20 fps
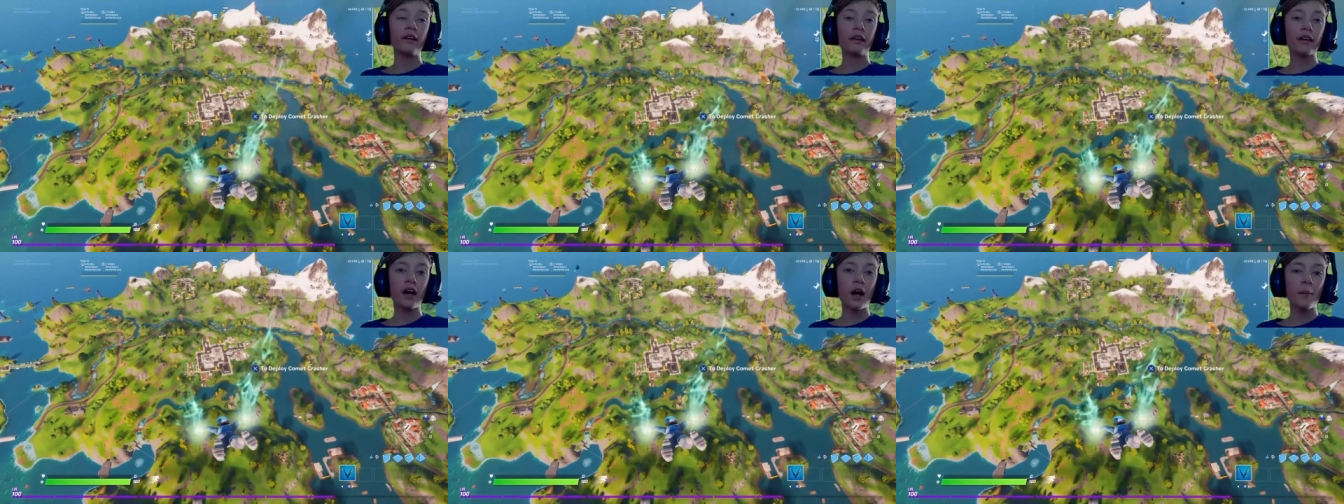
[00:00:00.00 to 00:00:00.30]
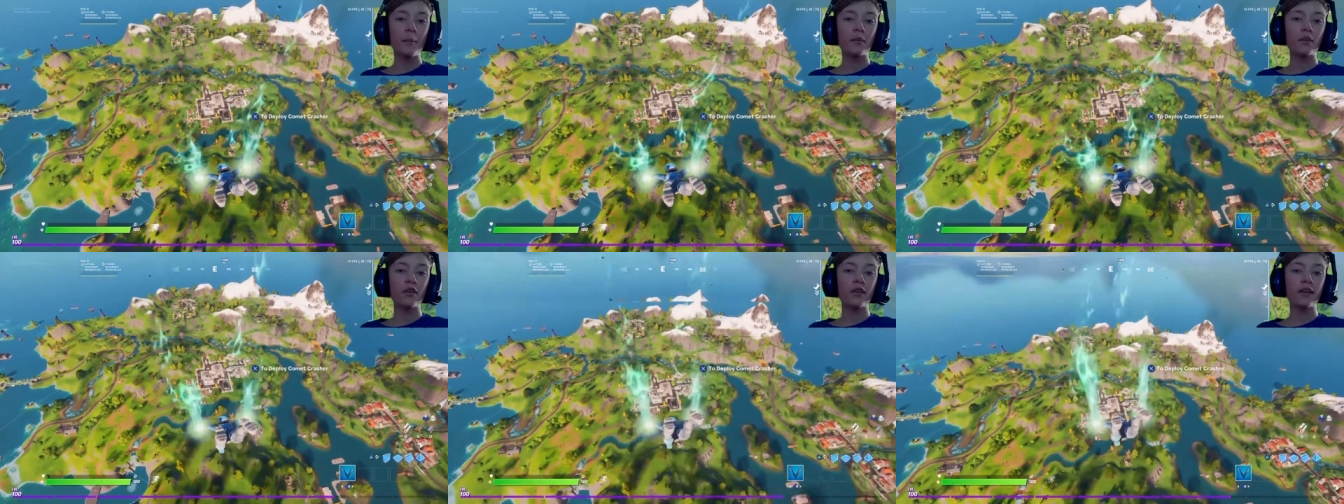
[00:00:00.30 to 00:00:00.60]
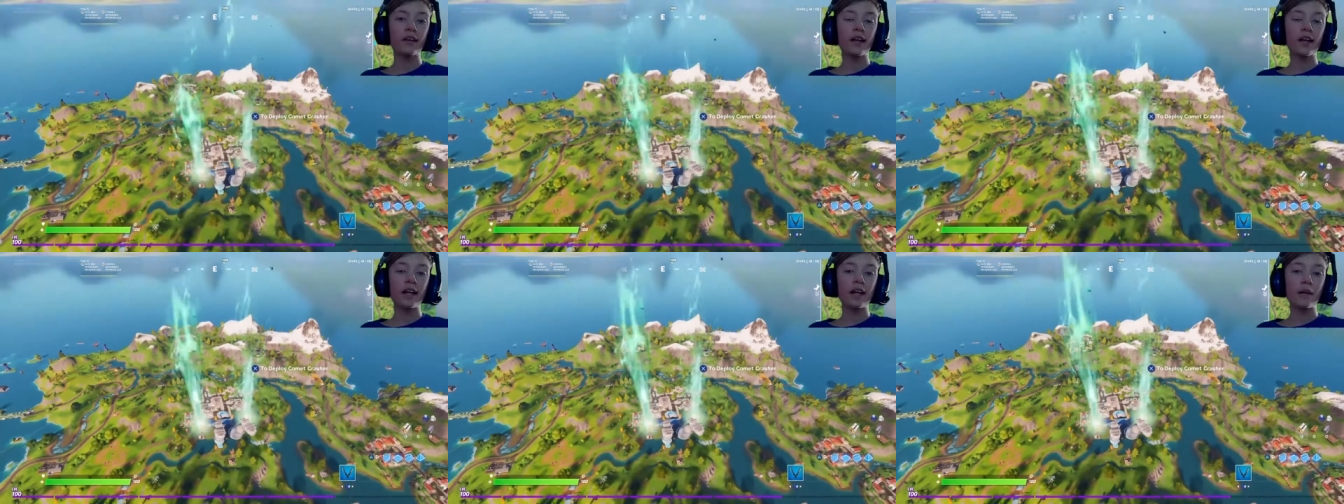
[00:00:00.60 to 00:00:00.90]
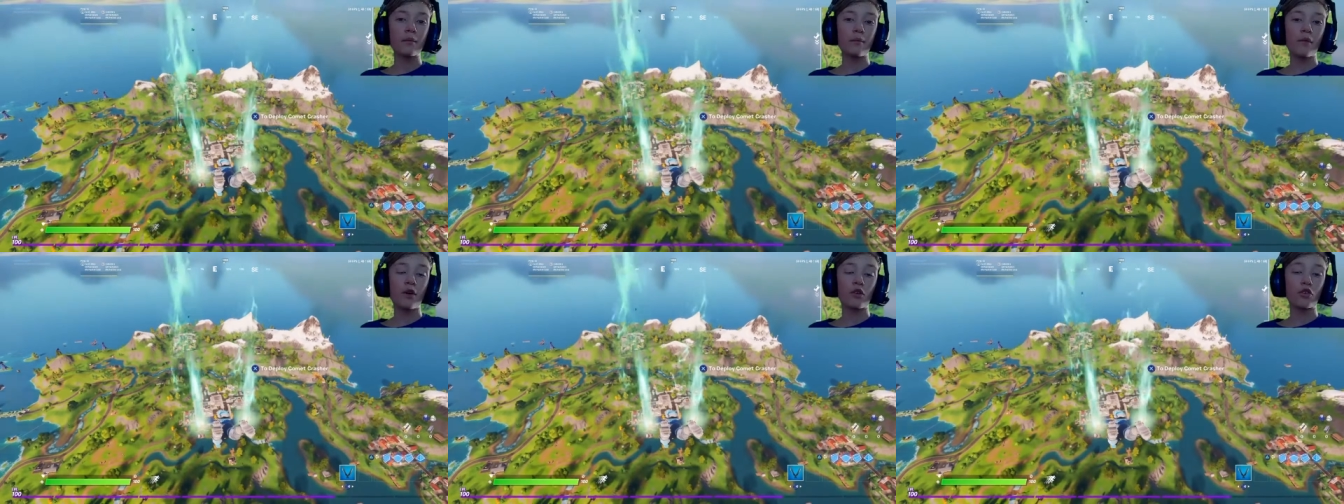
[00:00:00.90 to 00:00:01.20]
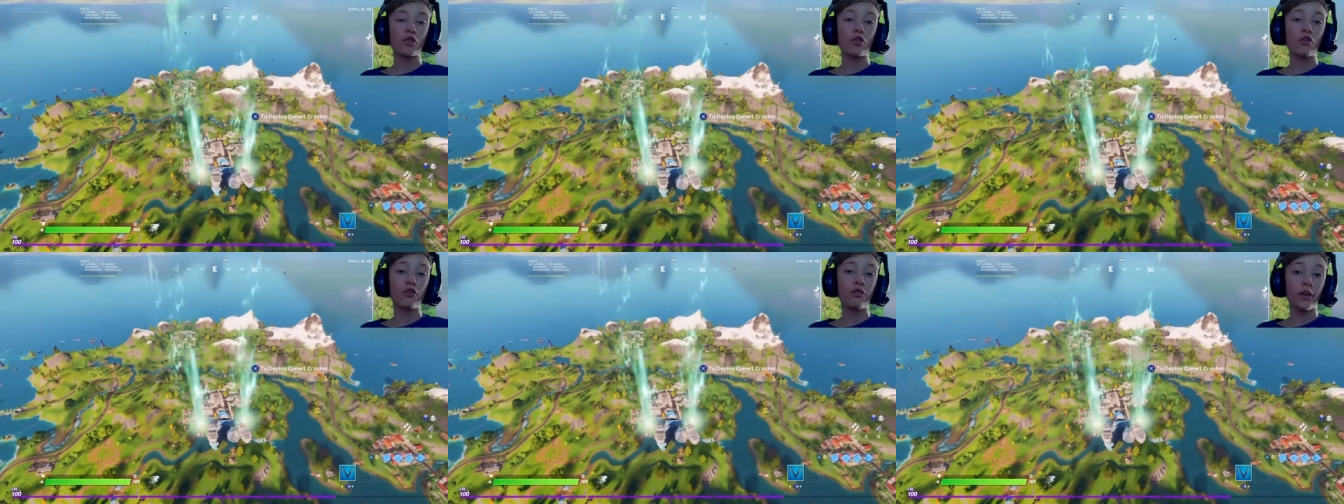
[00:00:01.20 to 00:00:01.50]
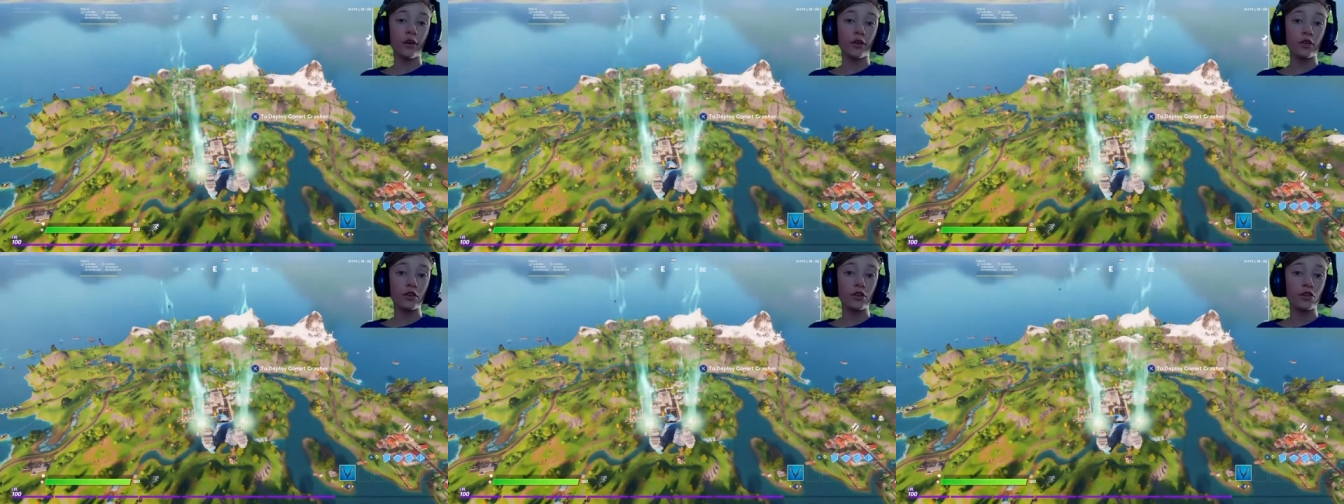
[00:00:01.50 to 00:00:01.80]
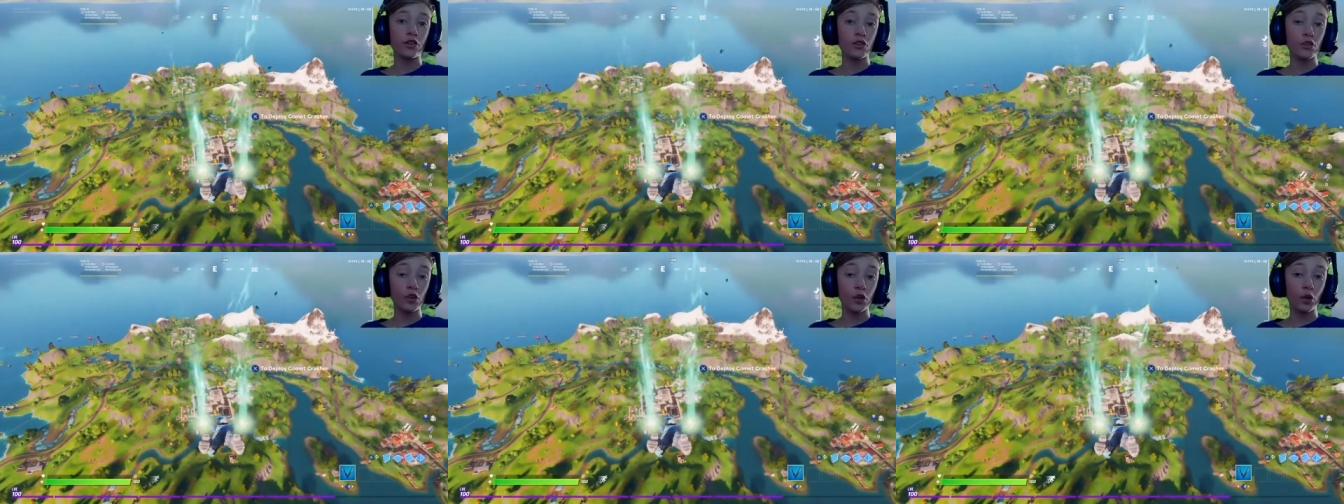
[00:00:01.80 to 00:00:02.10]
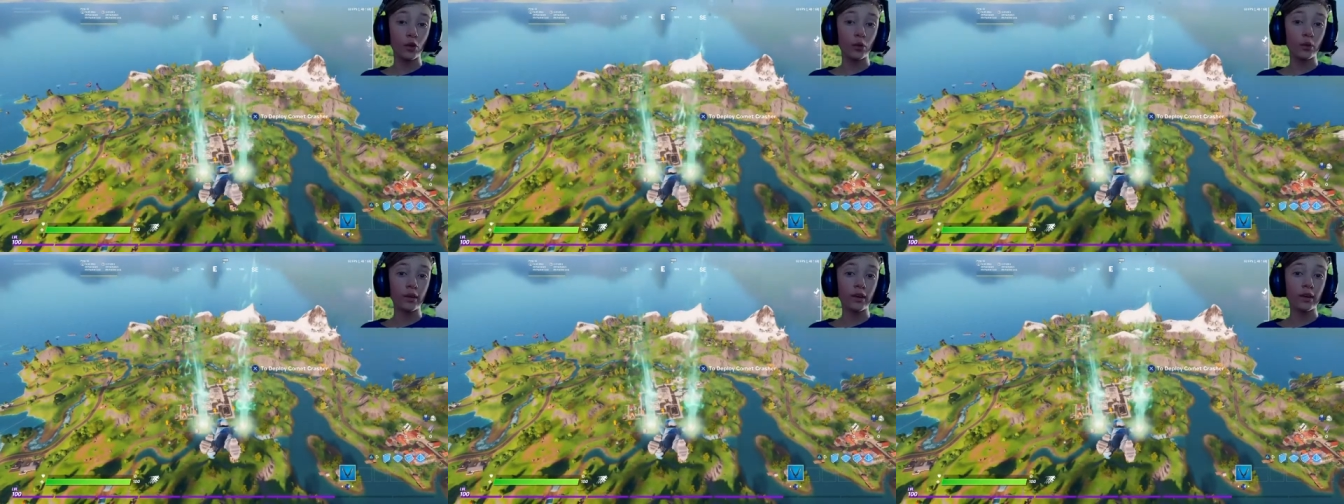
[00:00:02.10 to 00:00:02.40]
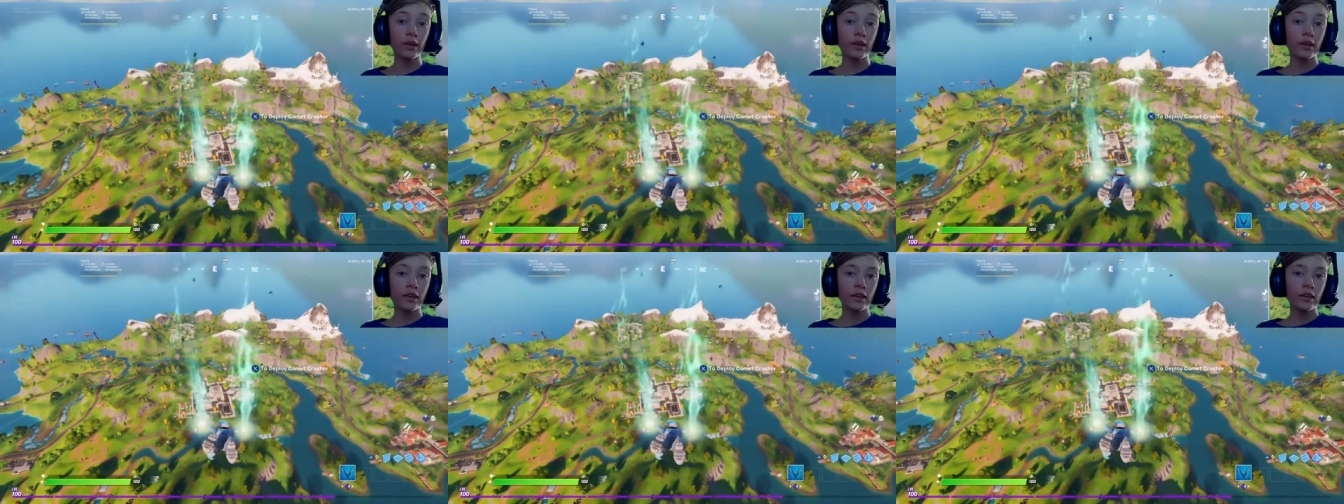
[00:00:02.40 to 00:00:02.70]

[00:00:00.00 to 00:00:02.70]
coming to the game also very soon.